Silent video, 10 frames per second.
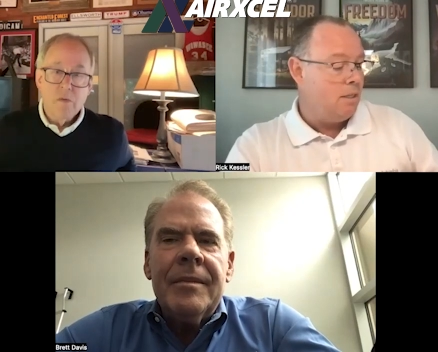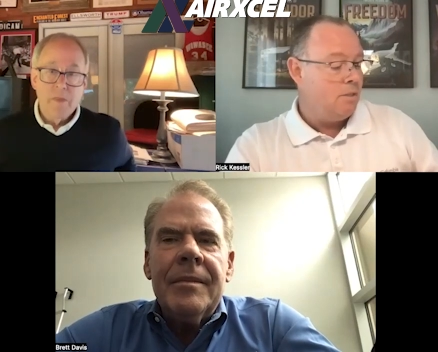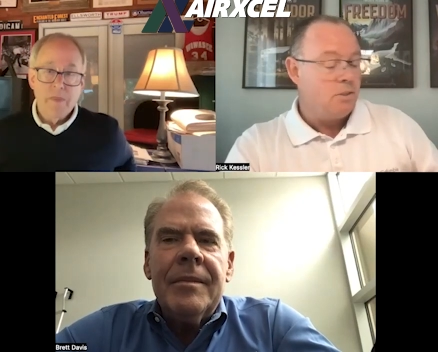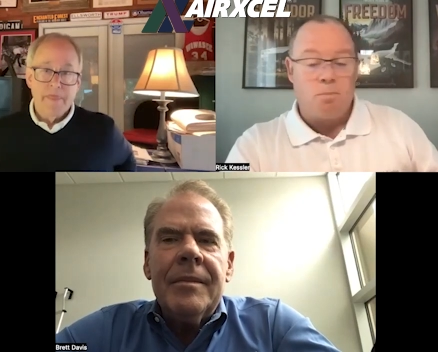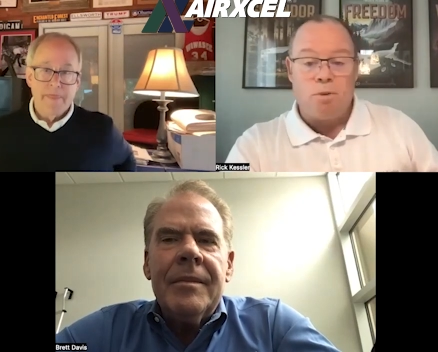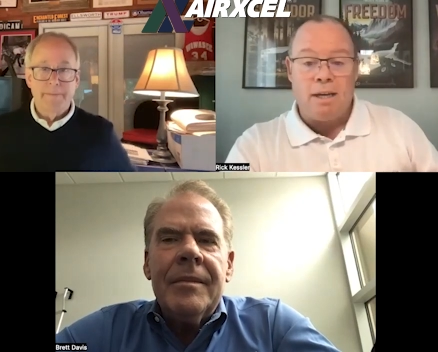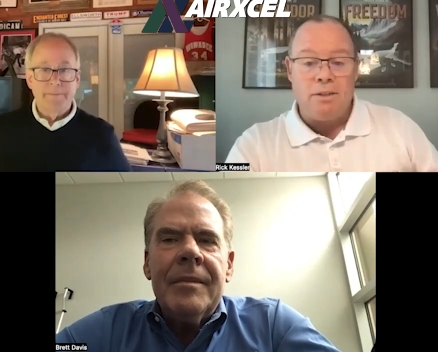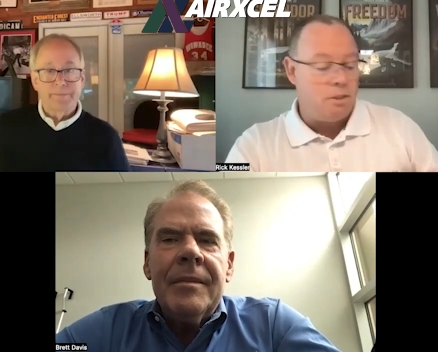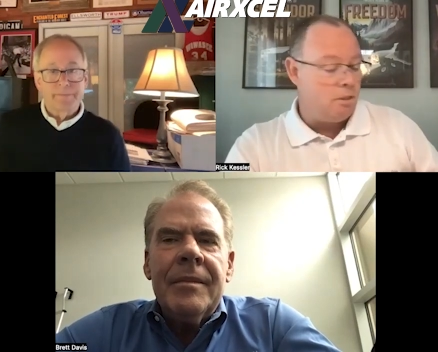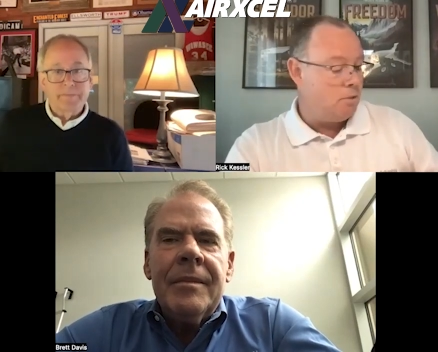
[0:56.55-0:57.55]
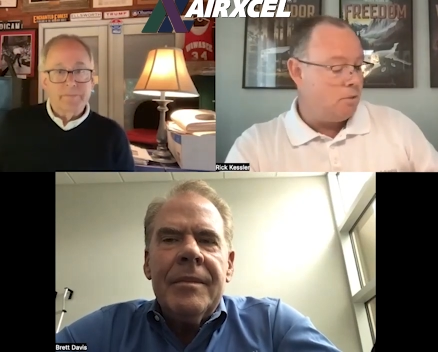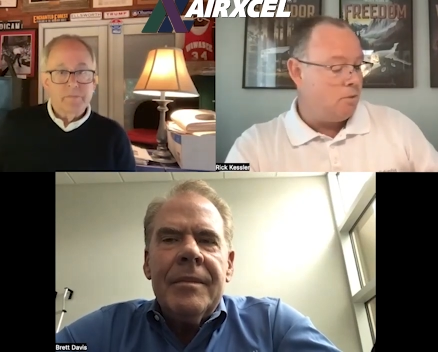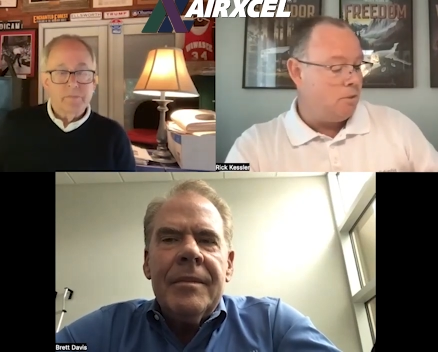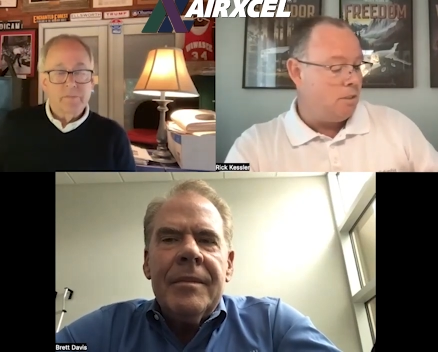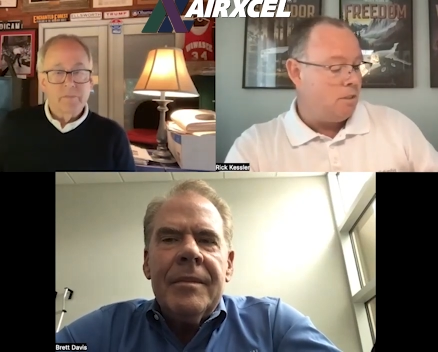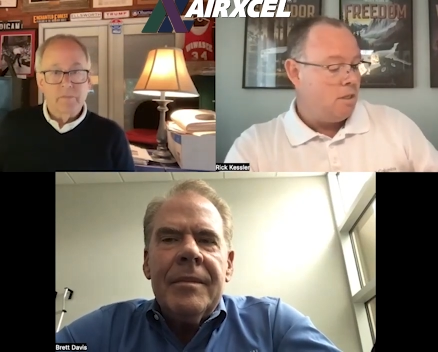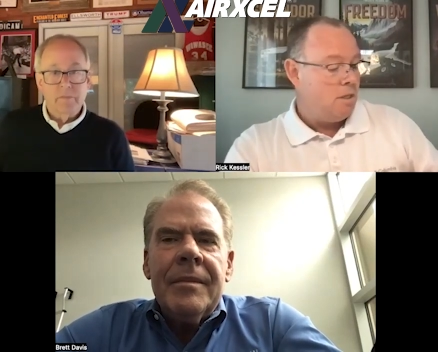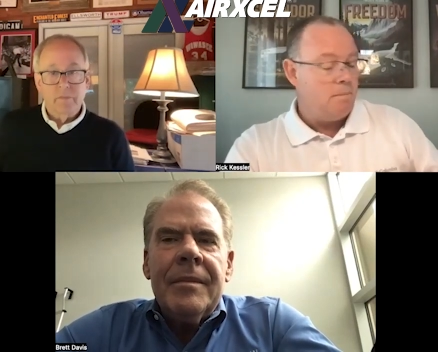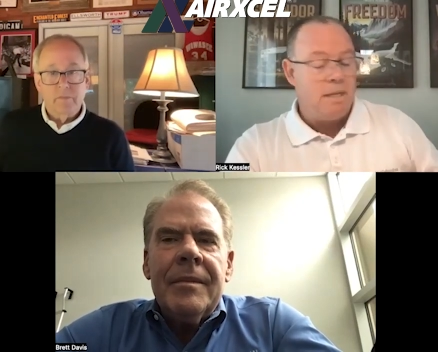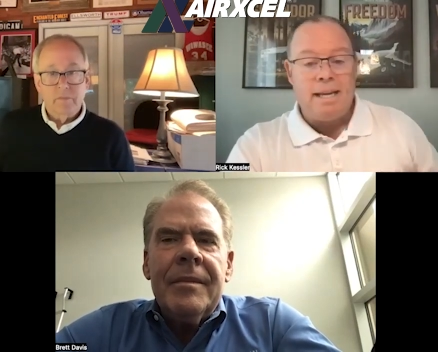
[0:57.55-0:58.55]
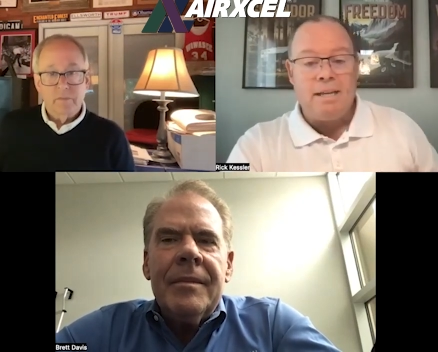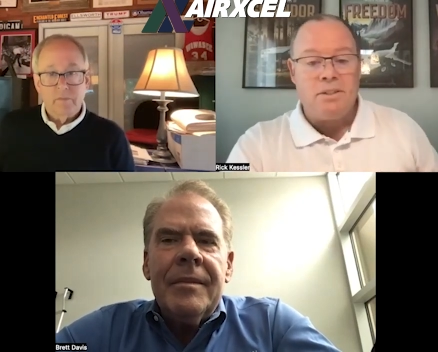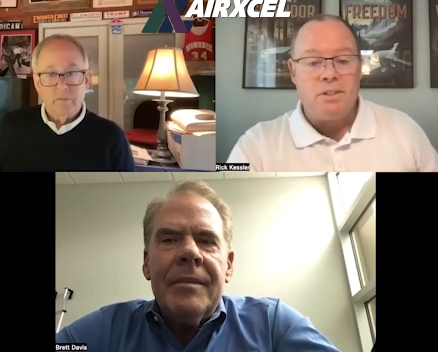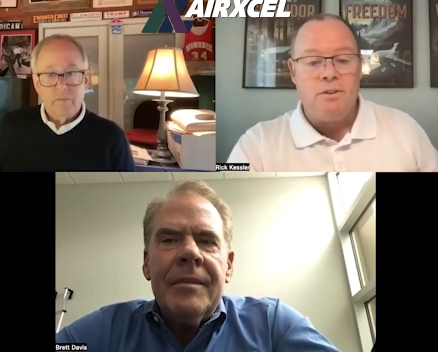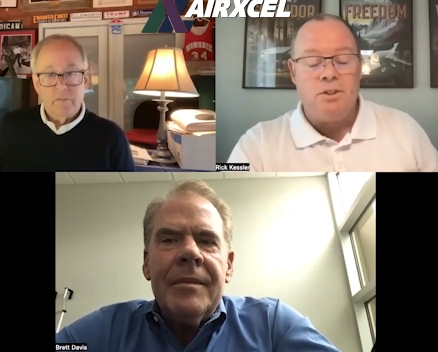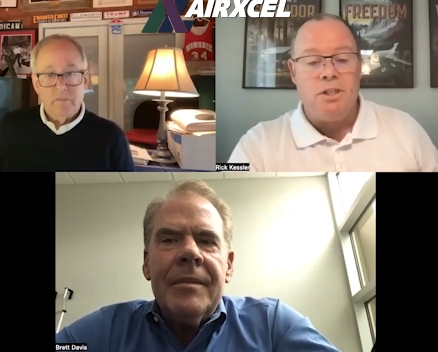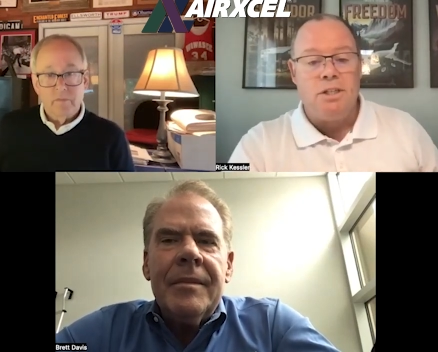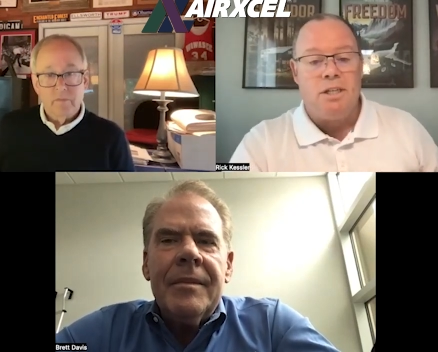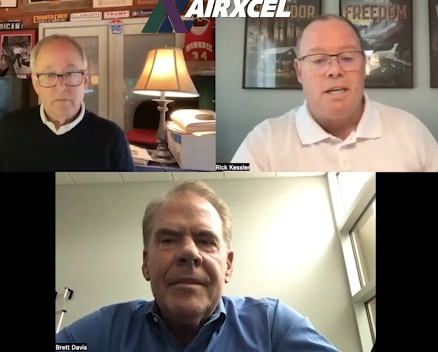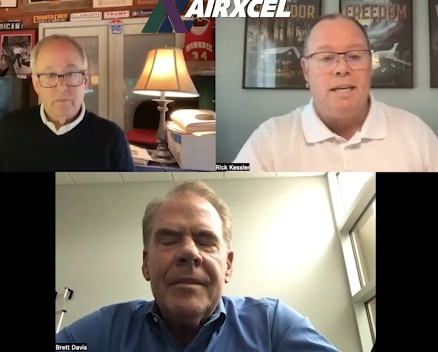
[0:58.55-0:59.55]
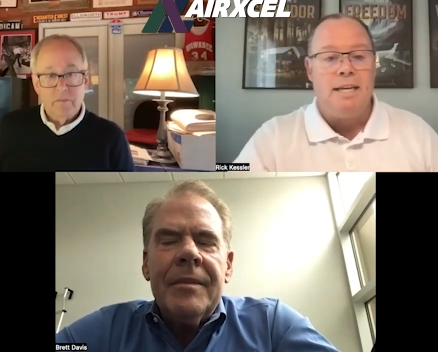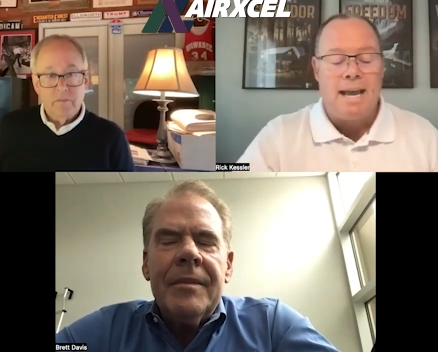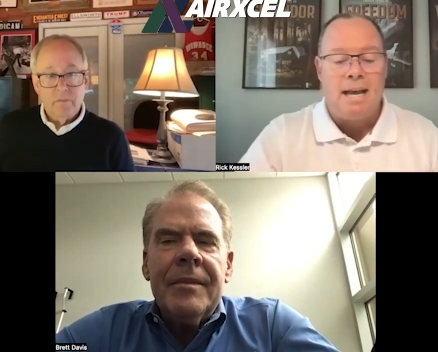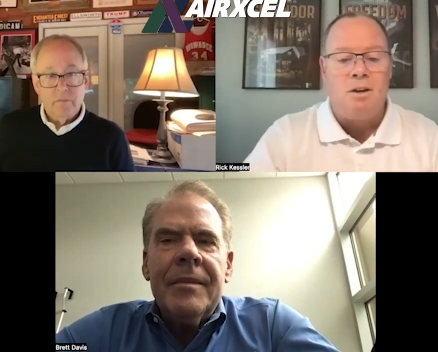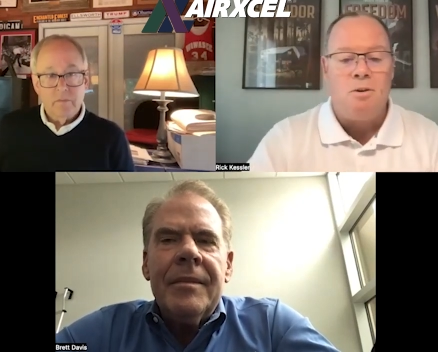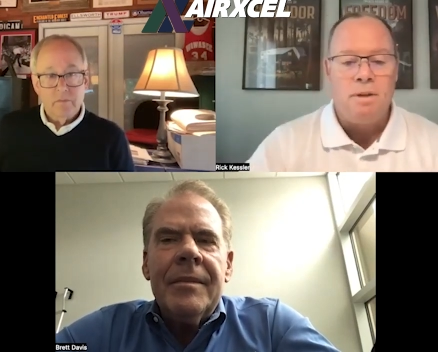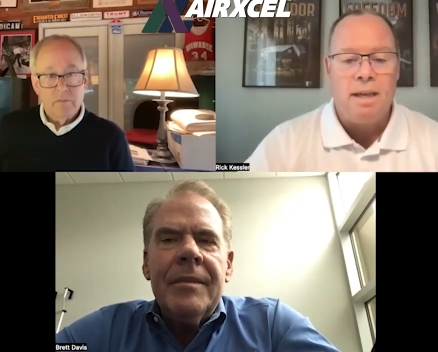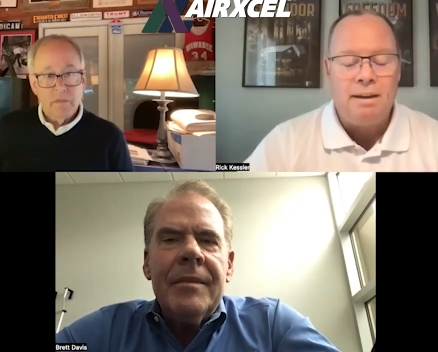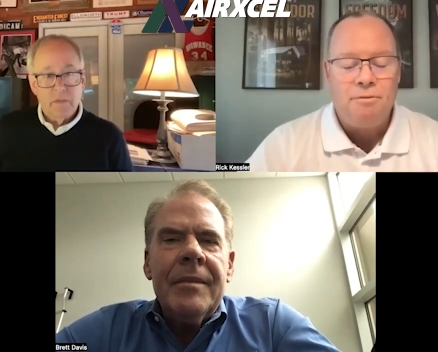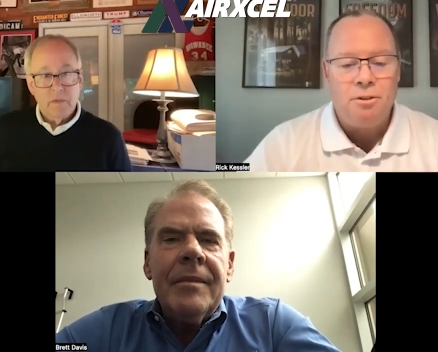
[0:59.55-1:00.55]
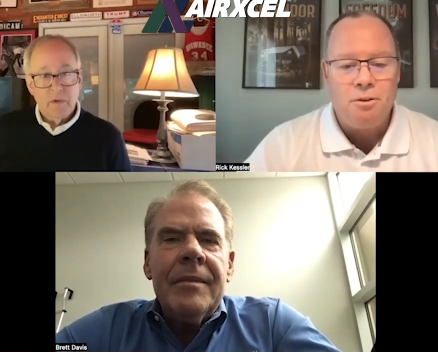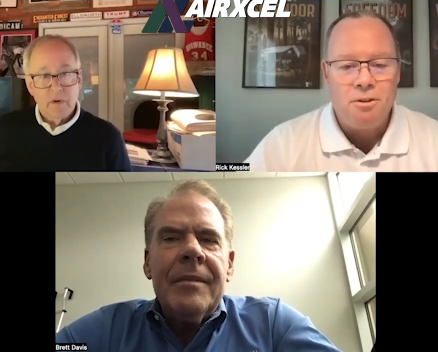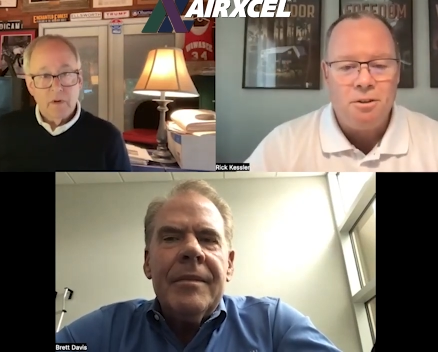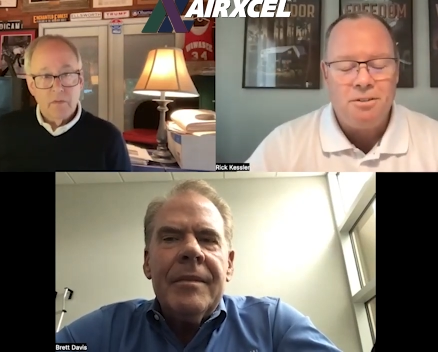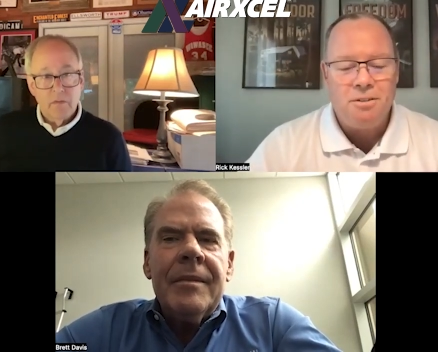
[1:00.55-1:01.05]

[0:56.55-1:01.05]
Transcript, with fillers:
Speaker 1: Surprise, Arizona, Manassas, Virginia. And now, after